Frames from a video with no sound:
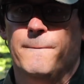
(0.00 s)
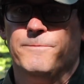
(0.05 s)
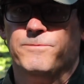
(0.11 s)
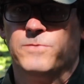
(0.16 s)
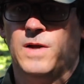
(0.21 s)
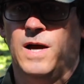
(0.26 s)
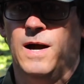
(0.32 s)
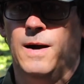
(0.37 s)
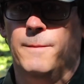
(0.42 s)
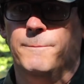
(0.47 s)

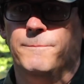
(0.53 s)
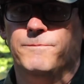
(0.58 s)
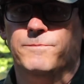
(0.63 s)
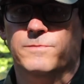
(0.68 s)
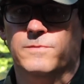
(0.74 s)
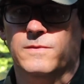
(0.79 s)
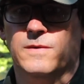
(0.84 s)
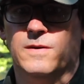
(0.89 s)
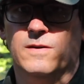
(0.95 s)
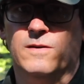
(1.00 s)

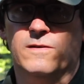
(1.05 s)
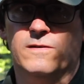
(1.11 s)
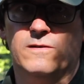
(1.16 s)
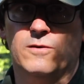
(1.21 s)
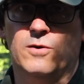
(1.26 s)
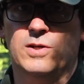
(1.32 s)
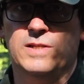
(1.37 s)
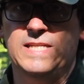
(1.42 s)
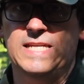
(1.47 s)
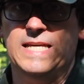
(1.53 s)

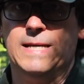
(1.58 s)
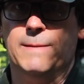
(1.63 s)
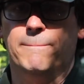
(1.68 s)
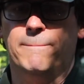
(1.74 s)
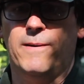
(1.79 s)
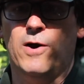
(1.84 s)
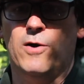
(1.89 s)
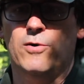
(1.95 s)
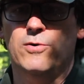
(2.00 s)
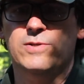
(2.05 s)
sort of
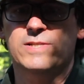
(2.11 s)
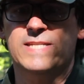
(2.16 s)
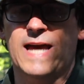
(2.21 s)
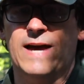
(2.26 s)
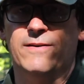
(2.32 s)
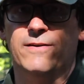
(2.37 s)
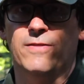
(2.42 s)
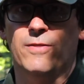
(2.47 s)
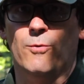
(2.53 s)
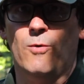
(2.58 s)
decompose down
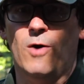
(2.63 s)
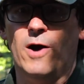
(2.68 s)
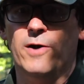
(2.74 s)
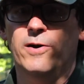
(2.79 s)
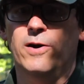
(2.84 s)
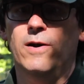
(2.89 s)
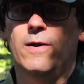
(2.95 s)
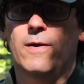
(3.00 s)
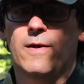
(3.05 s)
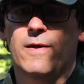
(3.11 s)
in the
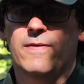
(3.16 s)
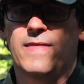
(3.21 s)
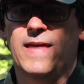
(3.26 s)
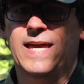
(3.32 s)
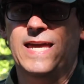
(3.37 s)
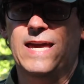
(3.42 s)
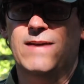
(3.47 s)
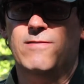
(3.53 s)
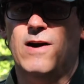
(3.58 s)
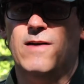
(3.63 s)
water, they
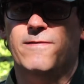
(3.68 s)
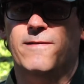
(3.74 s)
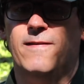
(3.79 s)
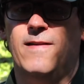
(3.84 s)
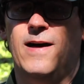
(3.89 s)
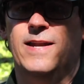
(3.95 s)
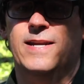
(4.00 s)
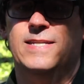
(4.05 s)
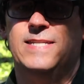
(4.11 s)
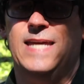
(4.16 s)
give off a
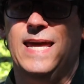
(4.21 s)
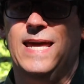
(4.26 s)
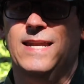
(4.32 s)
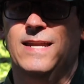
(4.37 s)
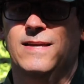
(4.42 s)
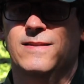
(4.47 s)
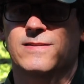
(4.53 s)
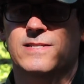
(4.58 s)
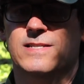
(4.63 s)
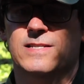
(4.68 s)
lot of
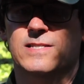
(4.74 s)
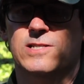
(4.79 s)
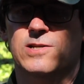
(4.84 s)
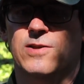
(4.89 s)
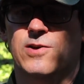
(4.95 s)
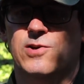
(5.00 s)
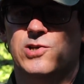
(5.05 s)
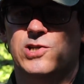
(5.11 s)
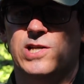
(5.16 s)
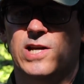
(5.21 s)
tannins, and so
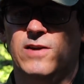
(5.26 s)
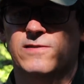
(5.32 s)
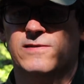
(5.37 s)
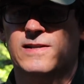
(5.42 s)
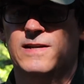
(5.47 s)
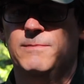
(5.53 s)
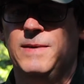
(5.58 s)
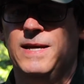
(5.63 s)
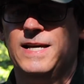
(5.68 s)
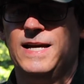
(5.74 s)
their shells
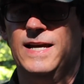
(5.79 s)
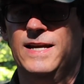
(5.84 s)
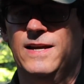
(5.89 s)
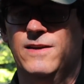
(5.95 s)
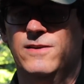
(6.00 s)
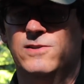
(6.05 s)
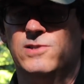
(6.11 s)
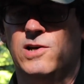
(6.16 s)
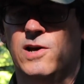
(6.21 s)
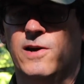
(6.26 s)
can be kind
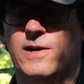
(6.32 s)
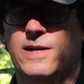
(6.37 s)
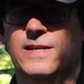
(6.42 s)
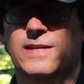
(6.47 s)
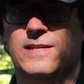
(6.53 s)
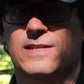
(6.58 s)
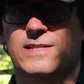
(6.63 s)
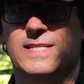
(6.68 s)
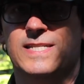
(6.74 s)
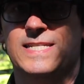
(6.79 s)
of darkened
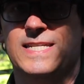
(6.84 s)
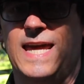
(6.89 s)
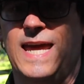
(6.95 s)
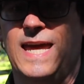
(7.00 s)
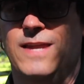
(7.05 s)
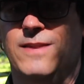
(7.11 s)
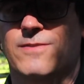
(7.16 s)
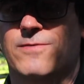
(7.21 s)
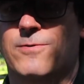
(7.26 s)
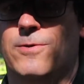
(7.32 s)
and
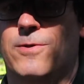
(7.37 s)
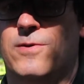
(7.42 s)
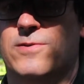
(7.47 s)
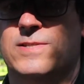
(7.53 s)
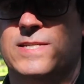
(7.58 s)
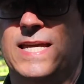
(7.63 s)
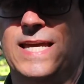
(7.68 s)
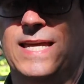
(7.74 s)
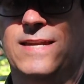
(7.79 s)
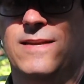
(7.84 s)
stained through those
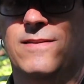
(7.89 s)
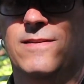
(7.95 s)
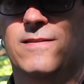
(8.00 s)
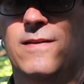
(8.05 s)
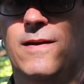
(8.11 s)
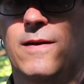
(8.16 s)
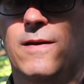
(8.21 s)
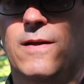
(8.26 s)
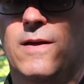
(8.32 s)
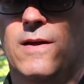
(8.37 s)
tannins.
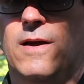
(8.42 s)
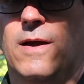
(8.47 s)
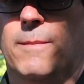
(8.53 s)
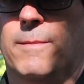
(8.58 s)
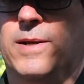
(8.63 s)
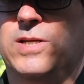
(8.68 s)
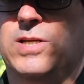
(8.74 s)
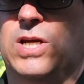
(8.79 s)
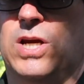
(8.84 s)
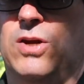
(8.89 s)

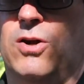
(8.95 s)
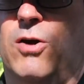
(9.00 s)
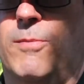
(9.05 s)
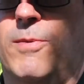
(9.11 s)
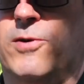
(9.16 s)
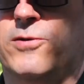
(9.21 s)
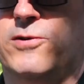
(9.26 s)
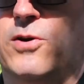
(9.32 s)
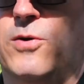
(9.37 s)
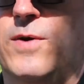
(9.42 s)
But you can
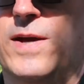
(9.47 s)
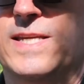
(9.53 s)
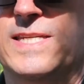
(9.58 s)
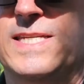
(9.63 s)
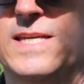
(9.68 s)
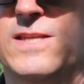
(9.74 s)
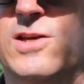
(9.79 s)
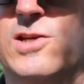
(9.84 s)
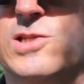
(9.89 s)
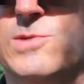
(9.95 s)
almost always see
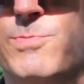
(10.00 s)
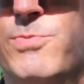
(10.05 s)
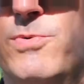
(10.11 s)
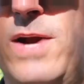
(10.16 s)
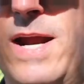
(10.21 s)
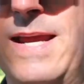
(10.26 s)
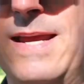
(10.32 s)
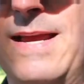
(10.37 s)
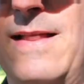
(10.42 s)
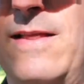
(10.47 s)
those
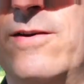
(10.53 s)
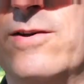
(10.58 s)
bright yellow